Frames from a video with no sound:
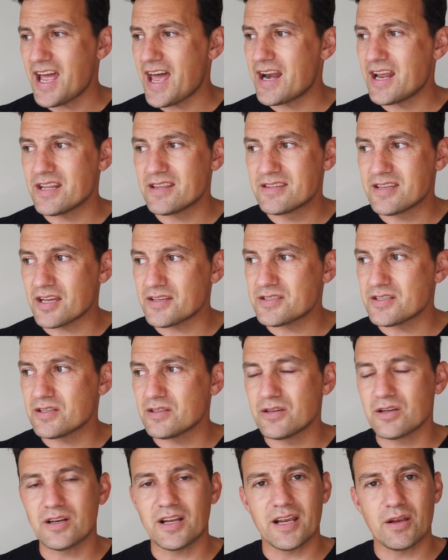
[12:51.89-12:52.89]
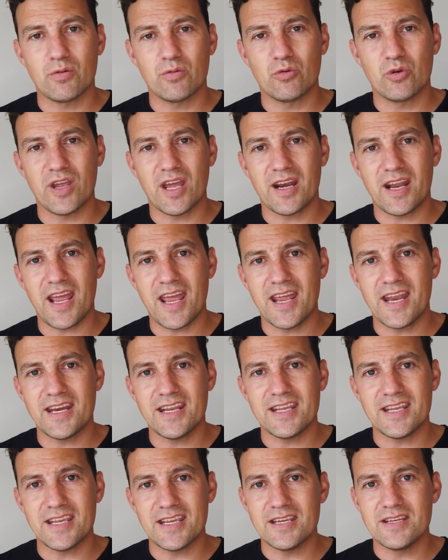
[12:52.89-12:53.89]
and it doesn't look like it will get
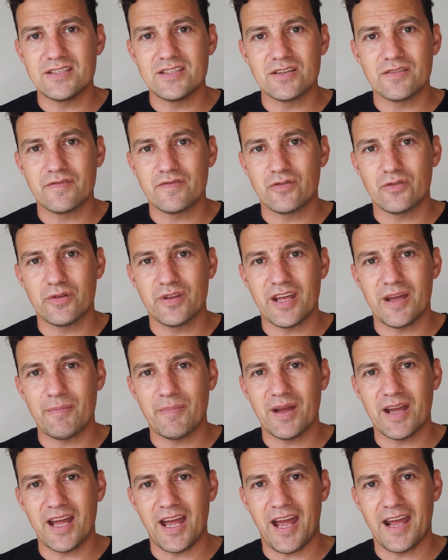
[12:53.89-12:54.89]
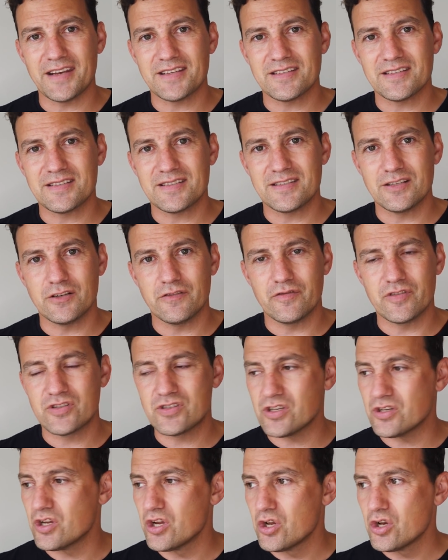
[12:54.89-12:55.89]
any easier for them at
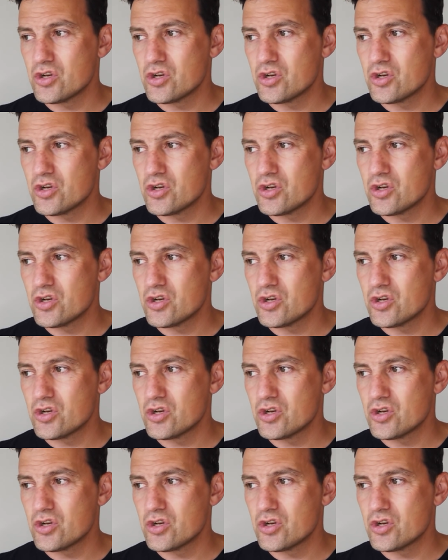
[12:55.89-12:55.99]
Silverstone.